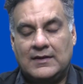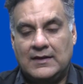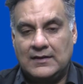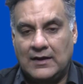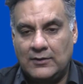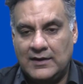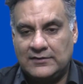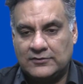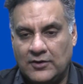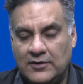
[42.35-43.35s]
And now
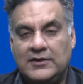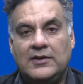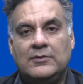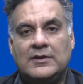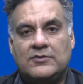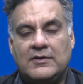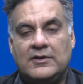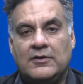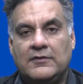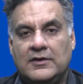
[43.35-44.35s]
let's continue the
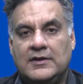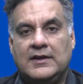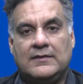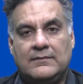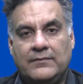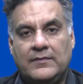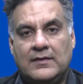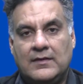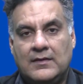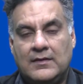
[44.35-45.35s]
trend of learning
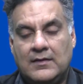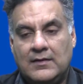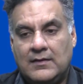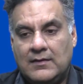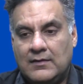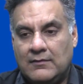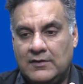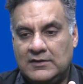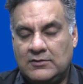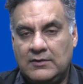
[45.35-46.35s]

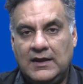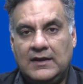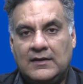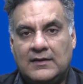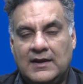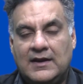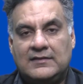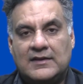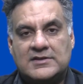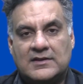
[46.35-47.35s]
with three great
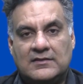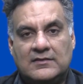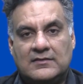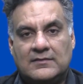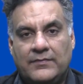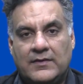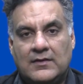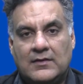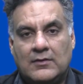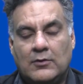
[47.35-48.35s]
sessions
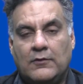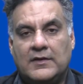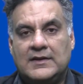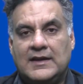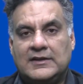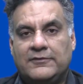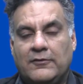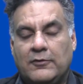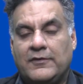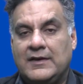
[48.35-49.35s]
over the next
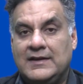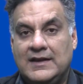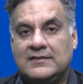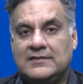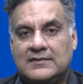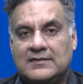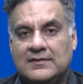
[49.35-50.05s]
4 or 5 days.